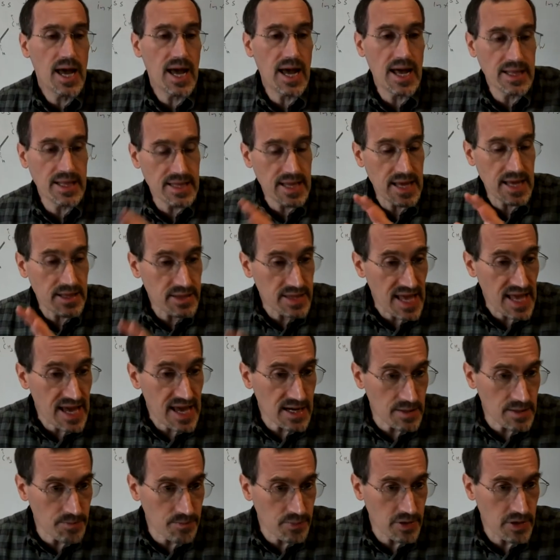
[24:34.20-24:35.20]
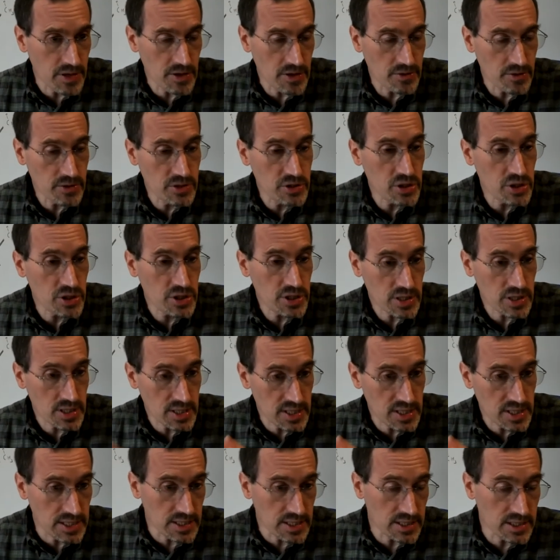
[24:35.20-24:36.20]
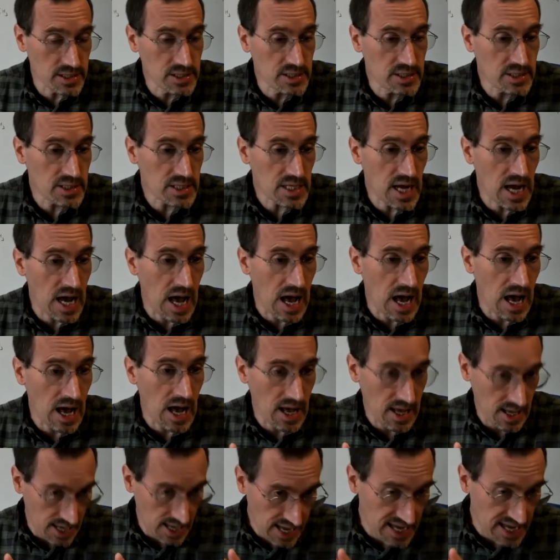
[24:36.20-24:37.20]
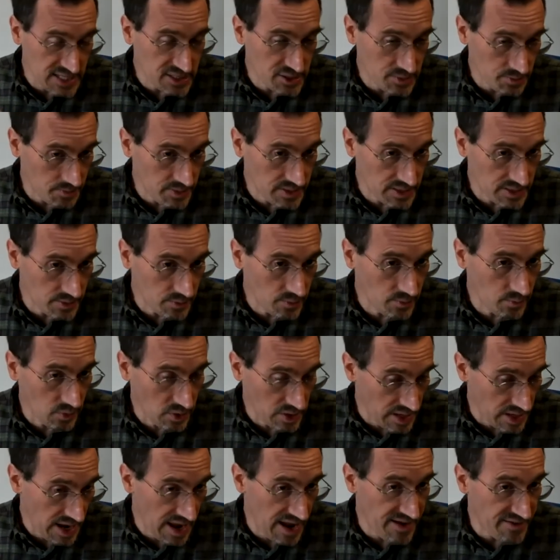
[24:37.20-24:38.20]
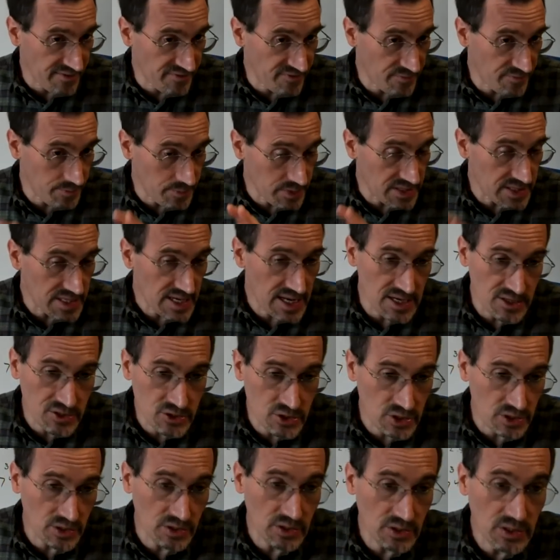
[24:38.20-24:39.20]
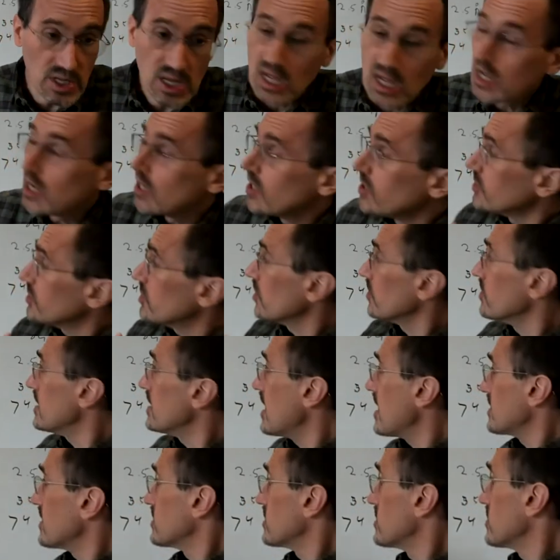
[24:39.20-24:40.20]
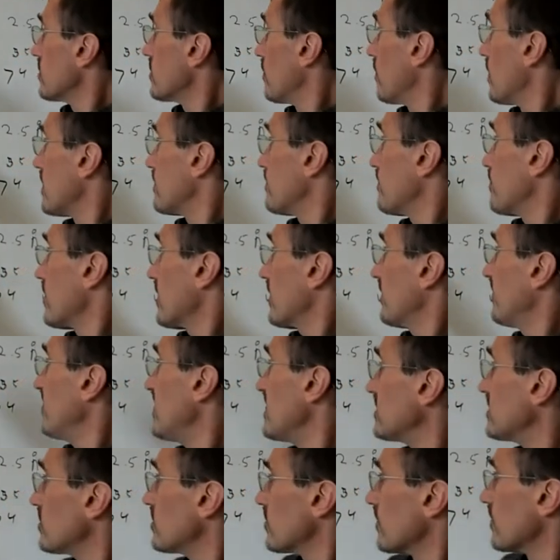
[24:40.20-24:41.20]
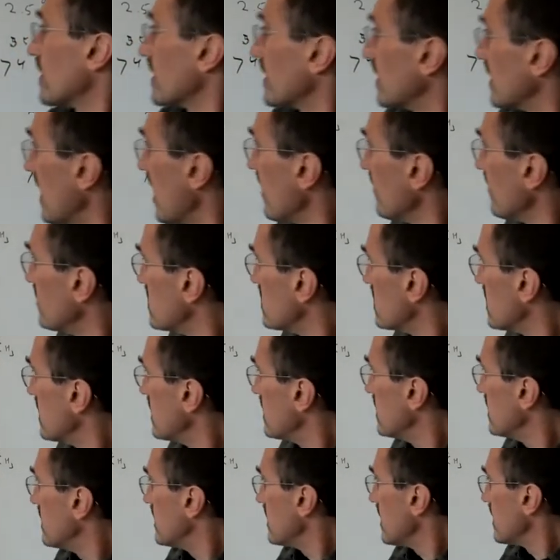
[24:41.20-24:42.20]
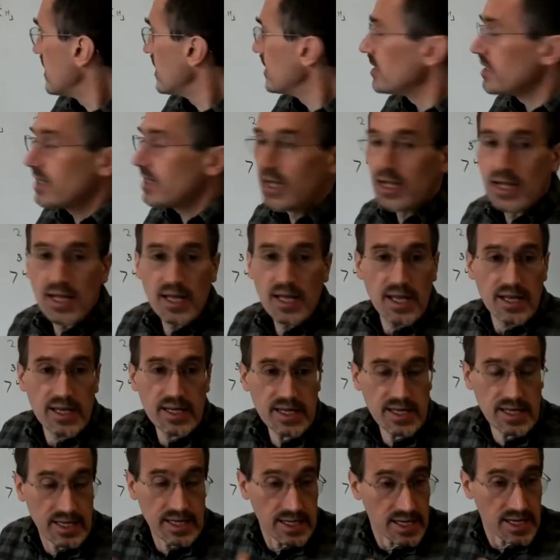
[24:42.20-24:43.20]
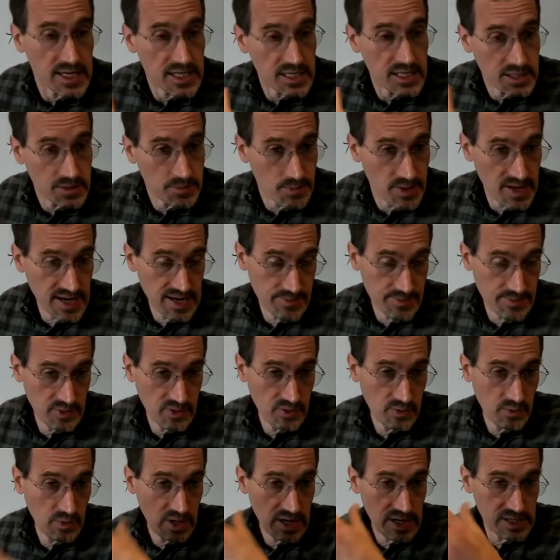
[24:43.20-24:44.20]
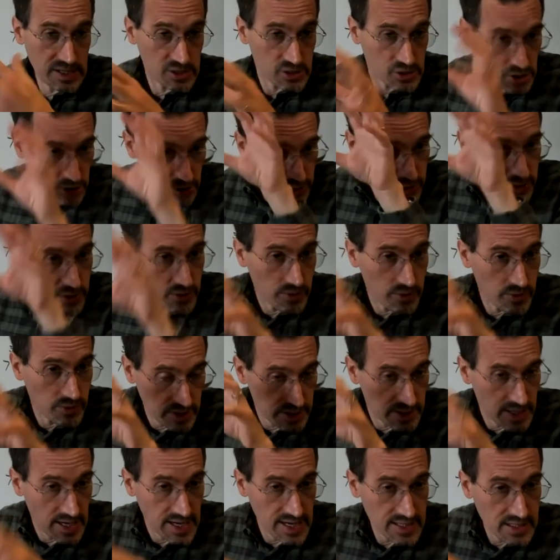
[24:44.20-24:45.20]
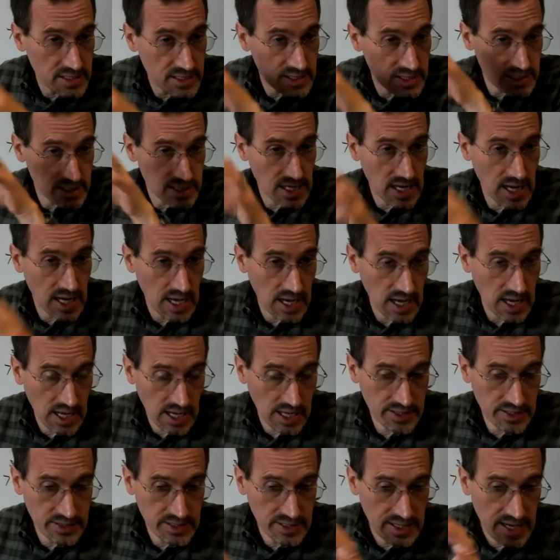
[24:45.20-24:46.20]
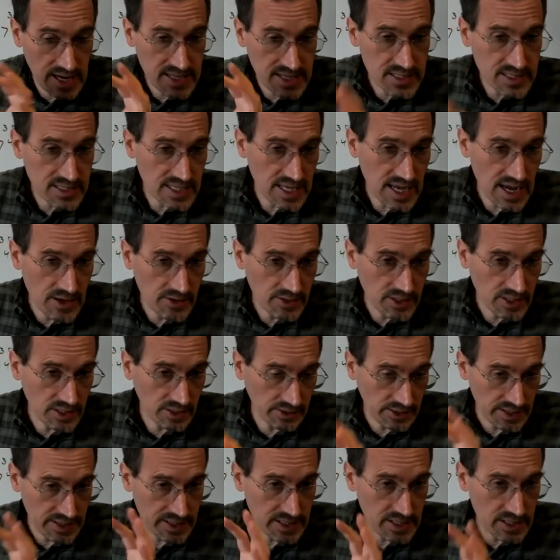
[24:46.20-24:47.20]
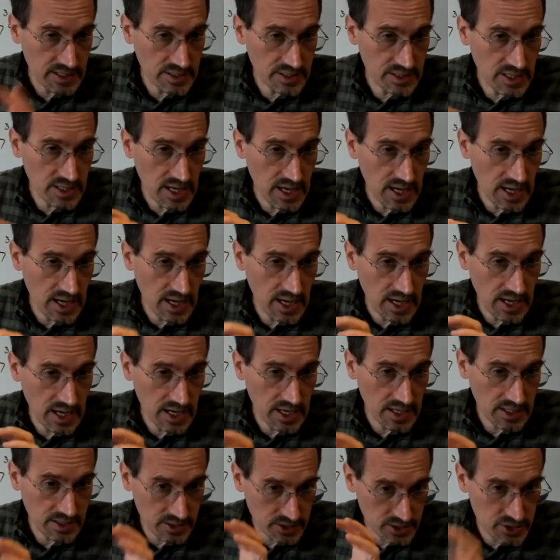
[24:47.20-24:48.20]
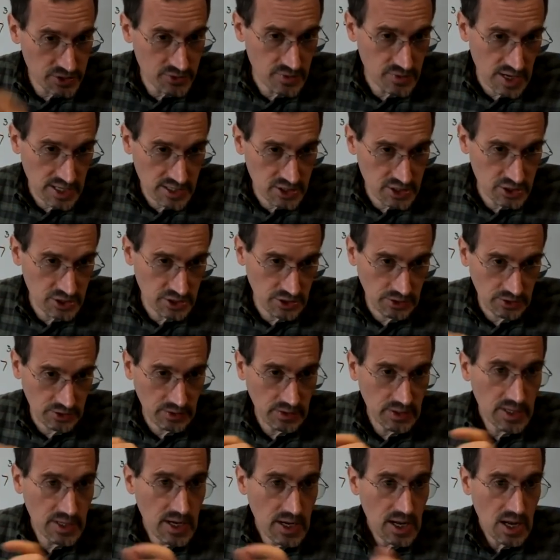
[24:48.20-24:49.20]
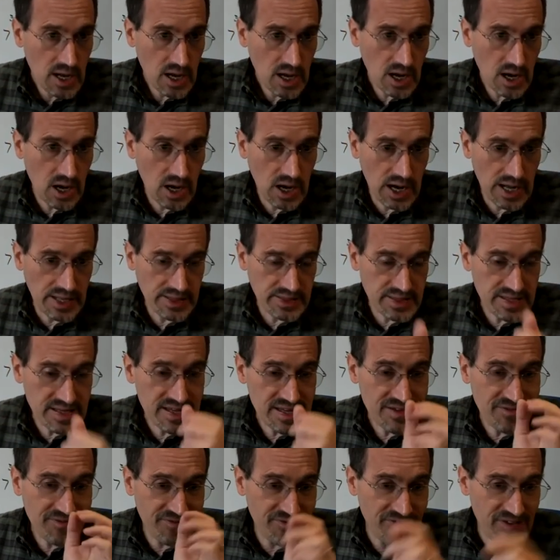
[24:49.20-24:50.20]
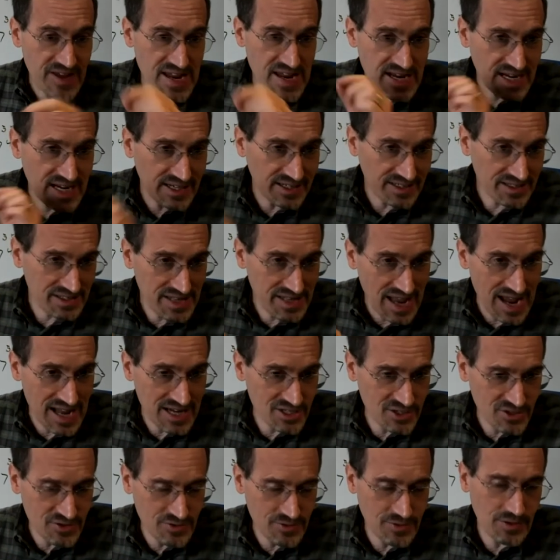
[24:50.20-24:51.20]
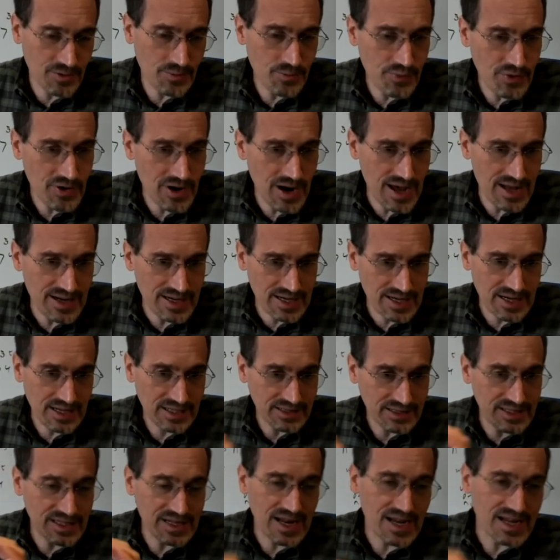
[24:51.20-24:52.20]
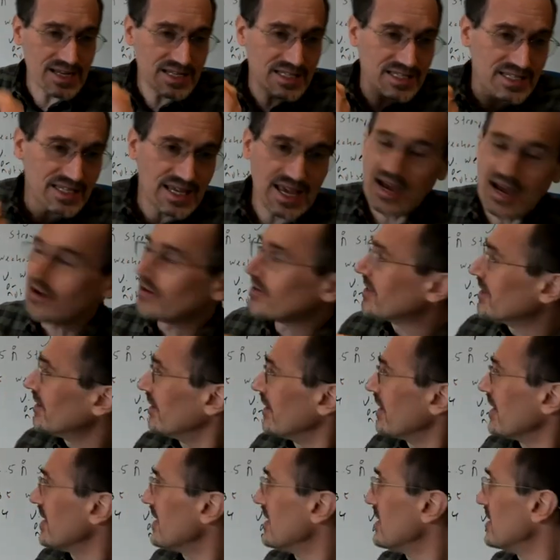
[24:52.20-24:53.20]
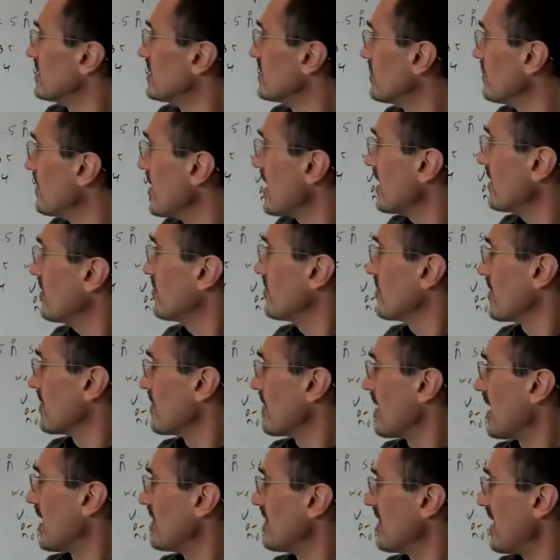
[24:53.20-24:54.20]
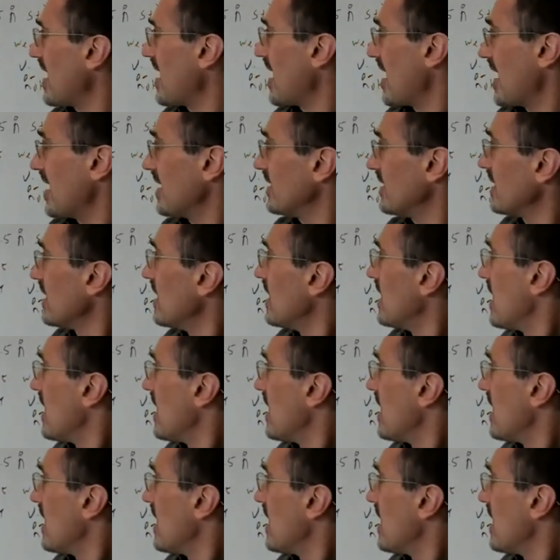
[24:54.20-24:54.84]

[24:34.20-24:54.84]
and that that approach is uh, has would have potential. So yes, so what Professor Rychnovsky did in his paper, where I showed you the nice uh, the nice calculated uh, structure on the fake natural product, the nice calculated spectrum on that.